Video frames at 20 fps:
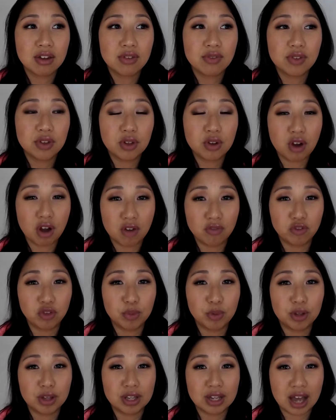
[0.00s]
feel
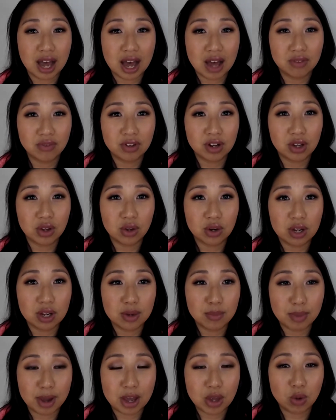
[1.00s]
comfortable and confident in
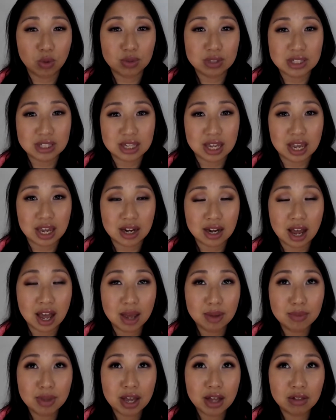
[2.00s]
my own skin.
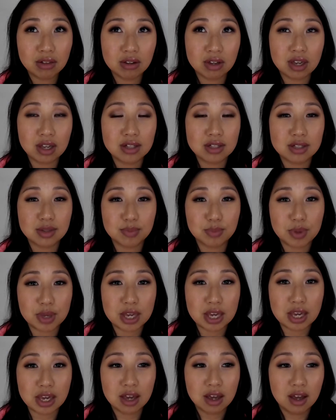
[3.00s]
I'm not looking to
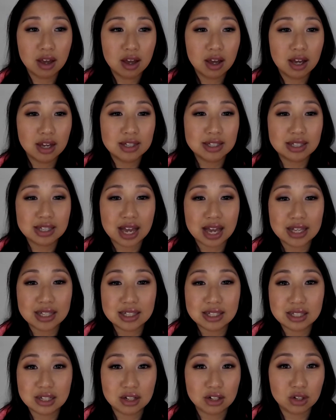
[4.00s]
be a size
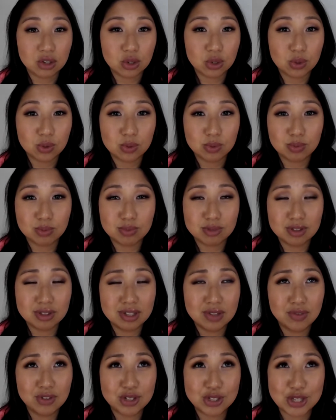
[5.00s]
0,
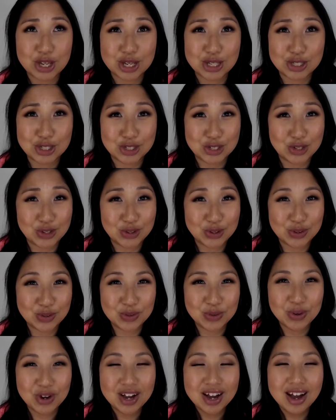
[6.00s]
even a size
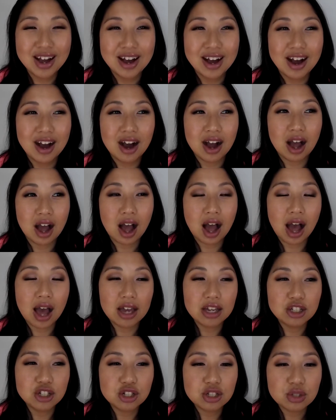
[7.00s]
2.
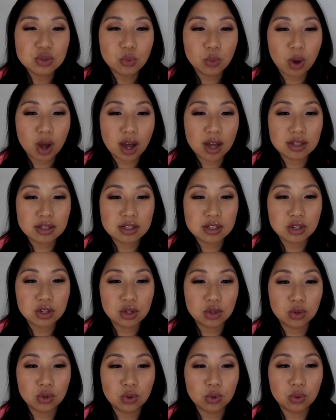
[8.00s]
I just want
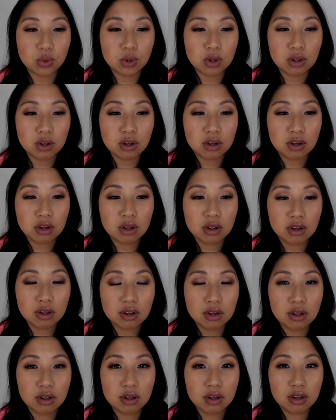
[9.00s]
to
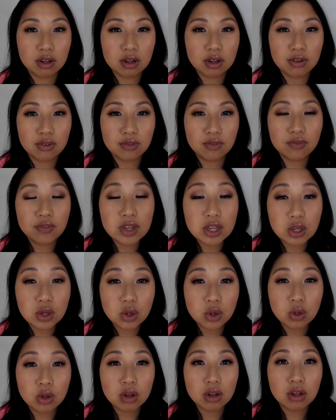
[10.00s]

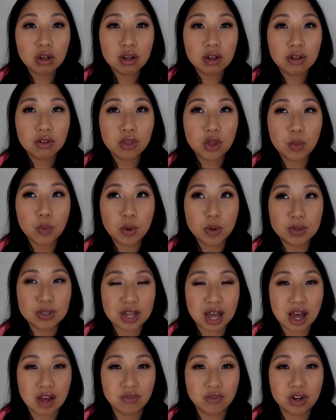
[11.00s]
feel the most
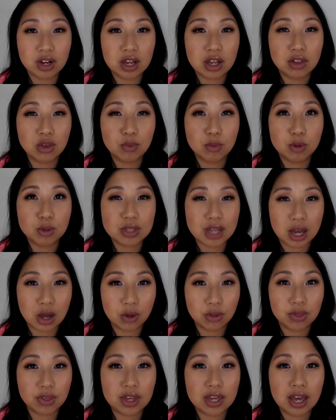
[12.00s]
confident and the most
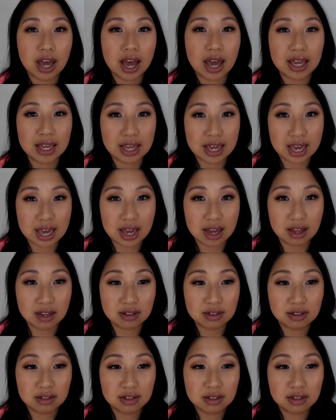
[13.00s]
healthy I can